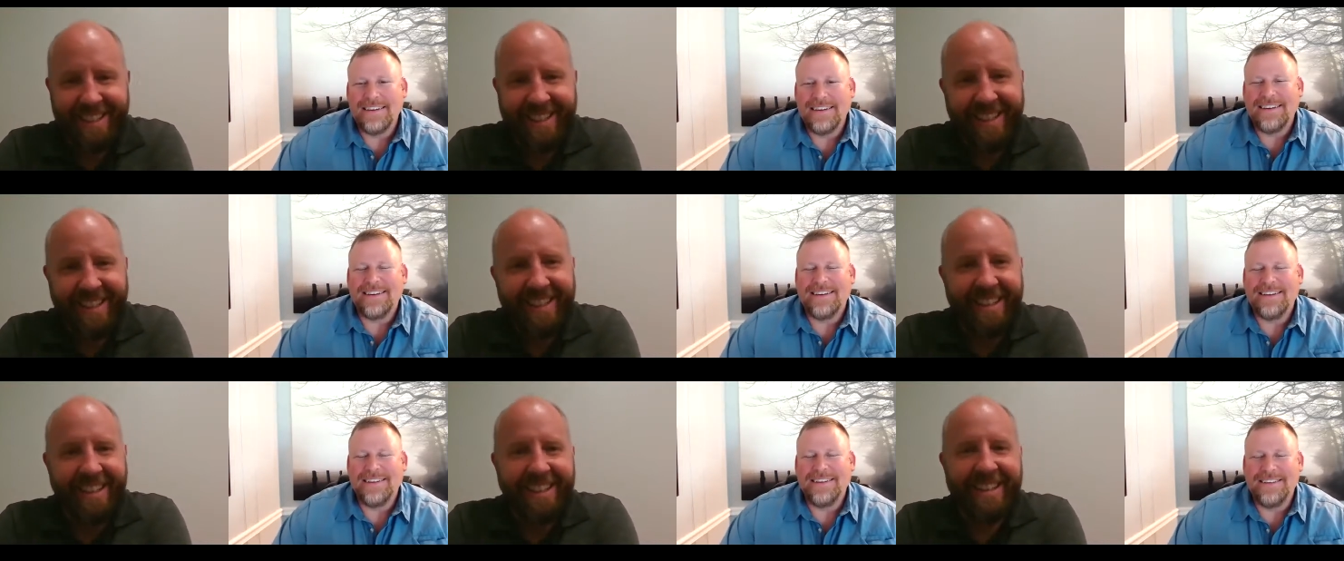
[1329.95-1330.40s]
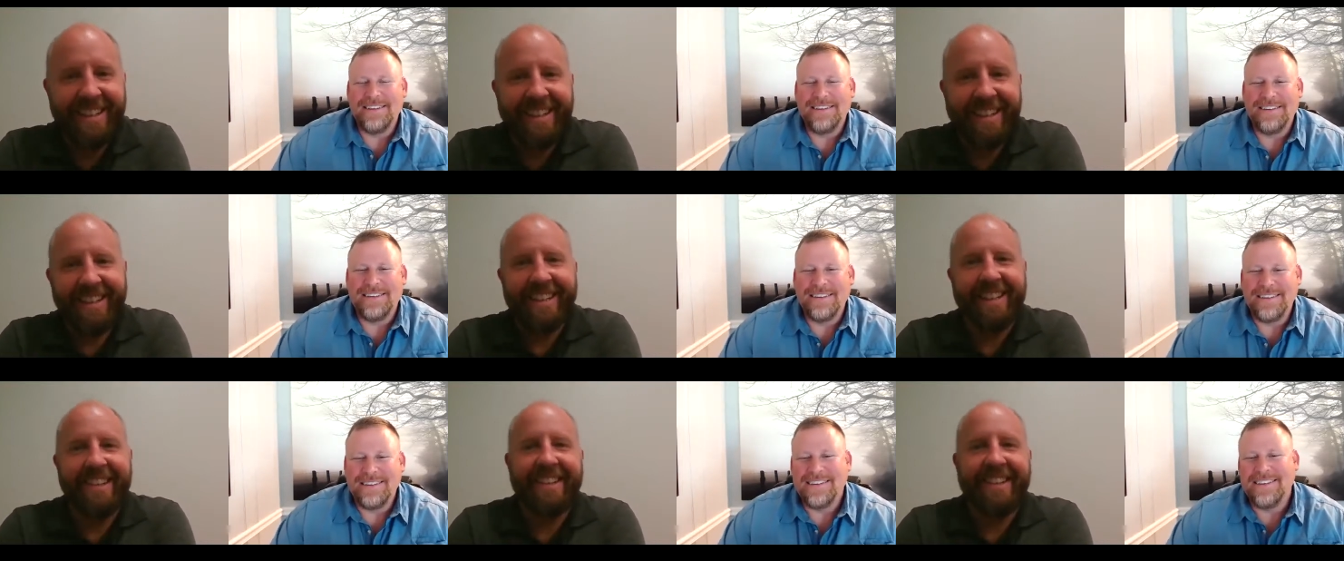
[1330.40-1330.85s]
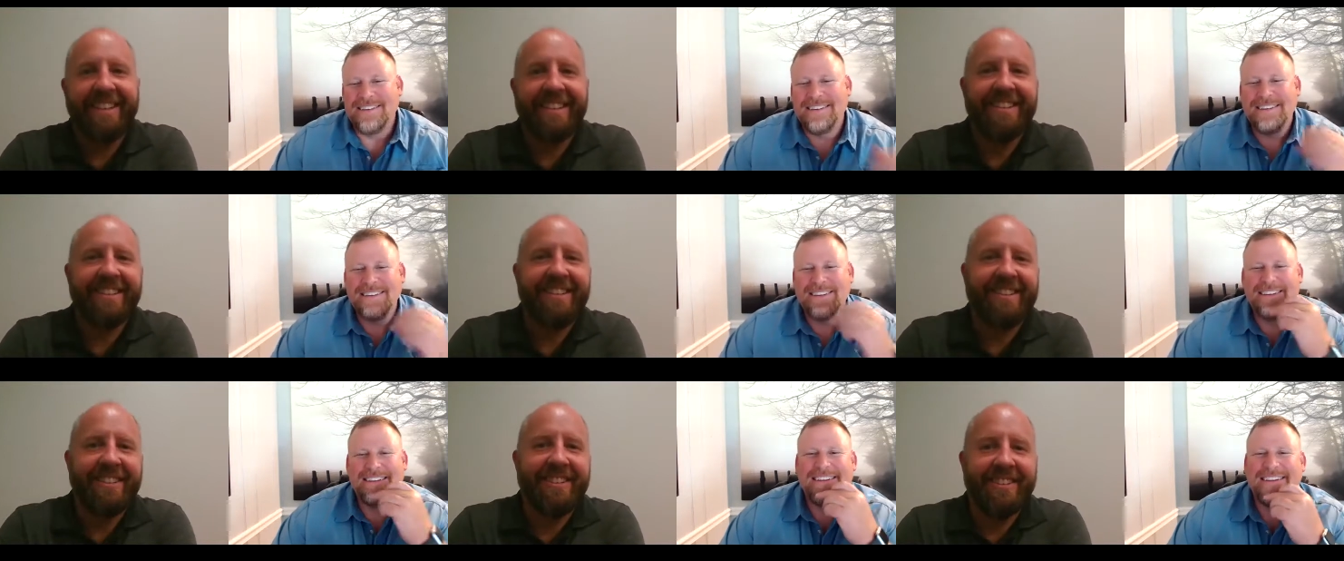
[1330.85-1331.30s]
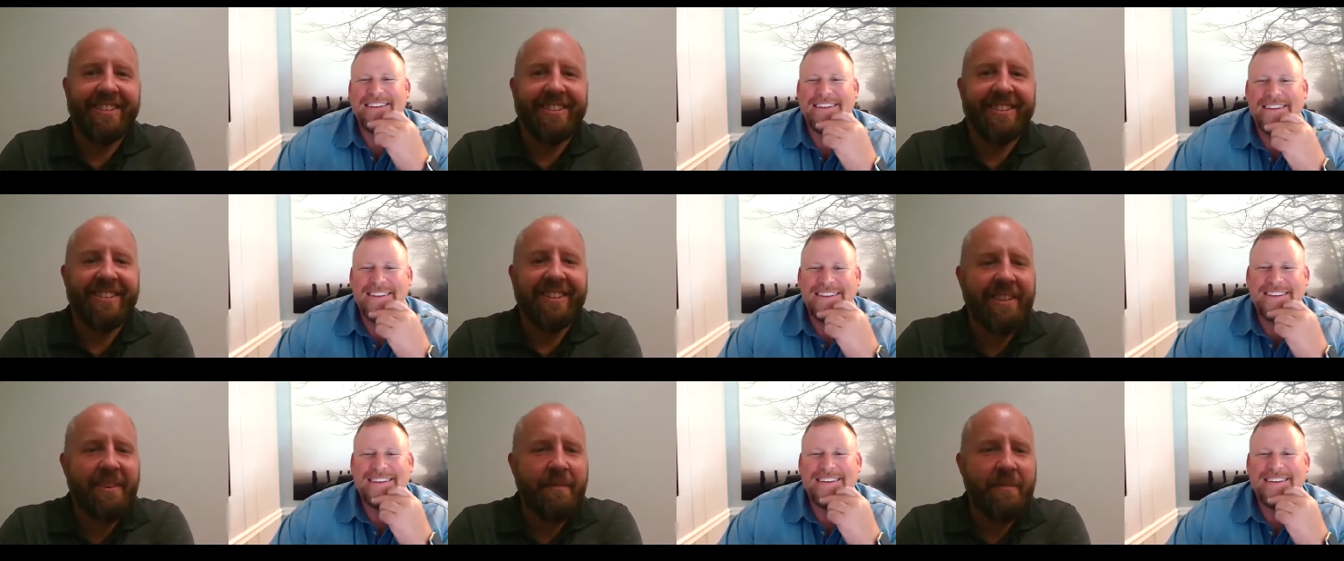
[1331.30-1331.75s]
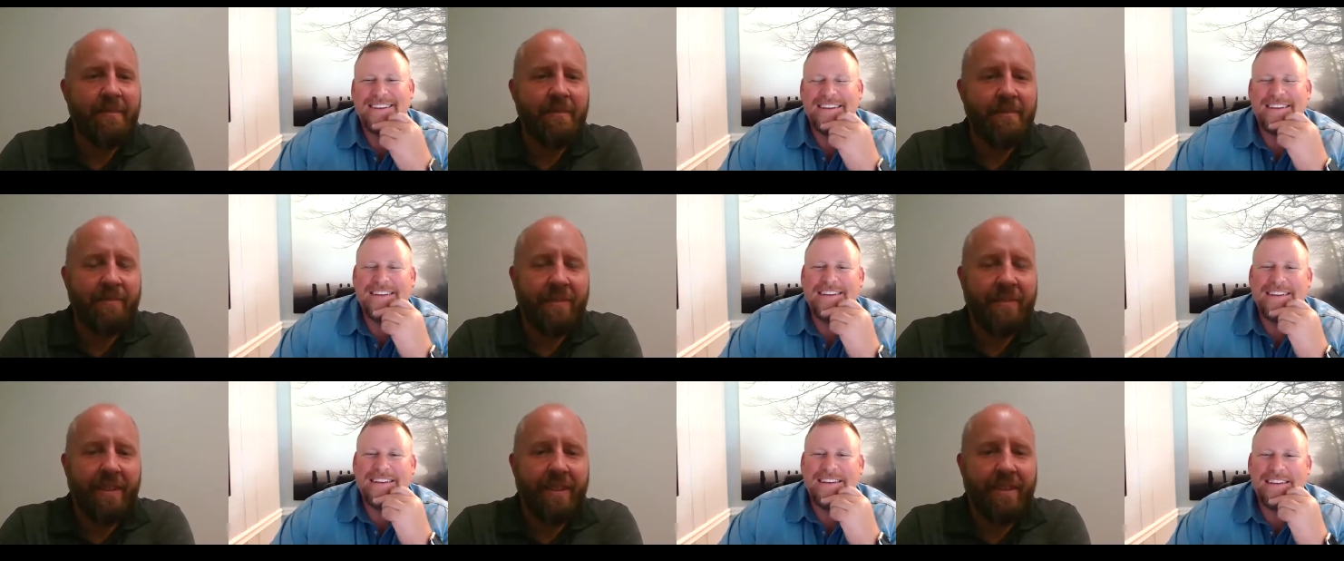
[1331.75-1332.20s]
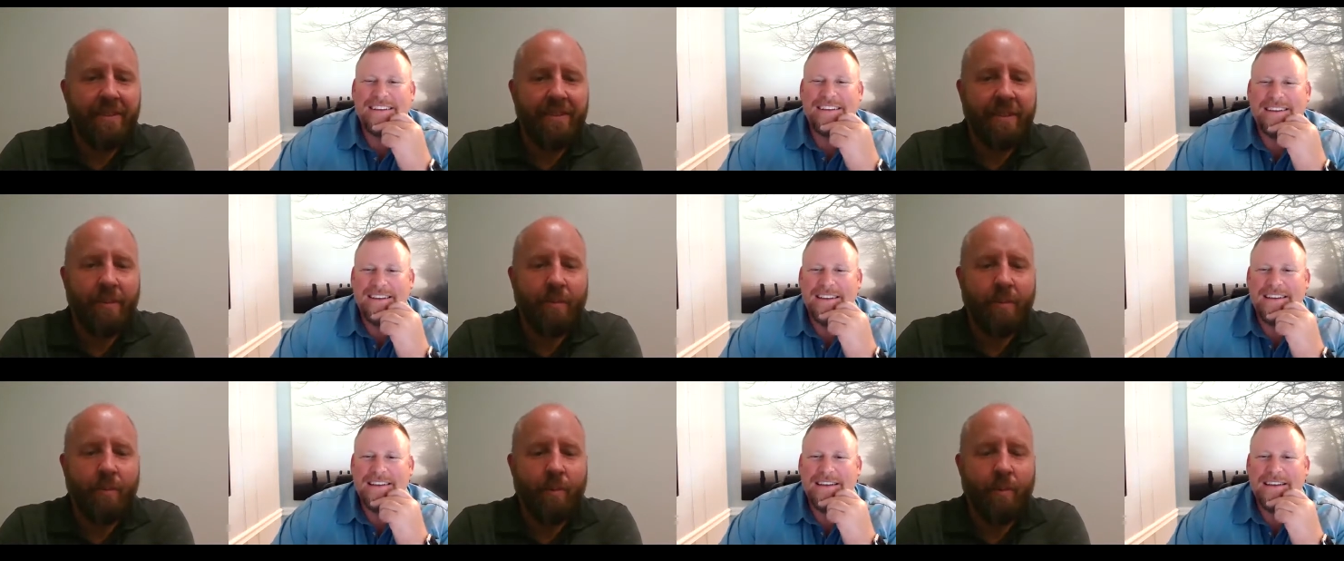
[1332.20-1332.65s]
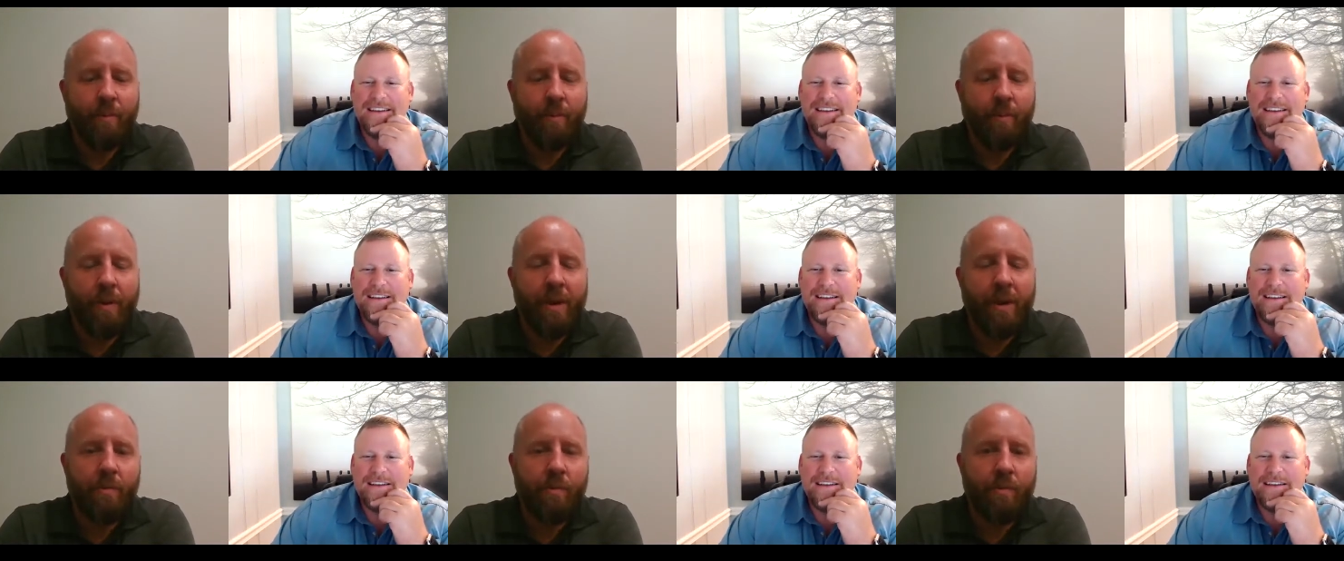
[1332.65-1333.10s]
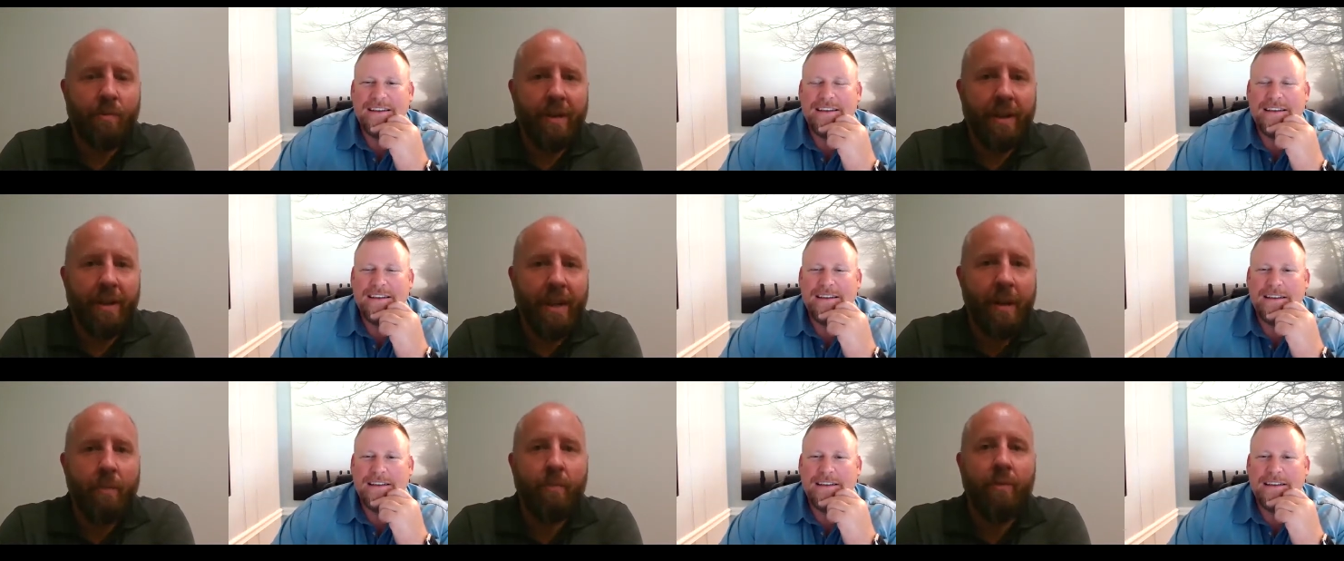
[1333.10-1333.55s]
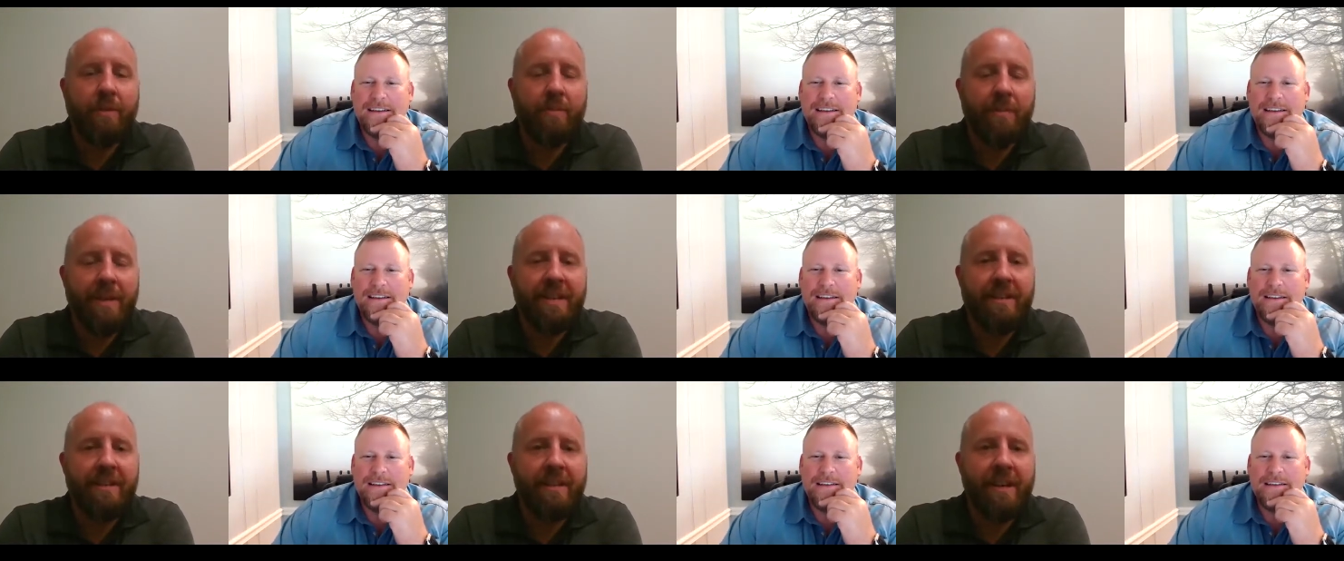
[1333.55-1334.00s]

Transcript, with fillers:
Speaker 1: Oh. So, so we it would have been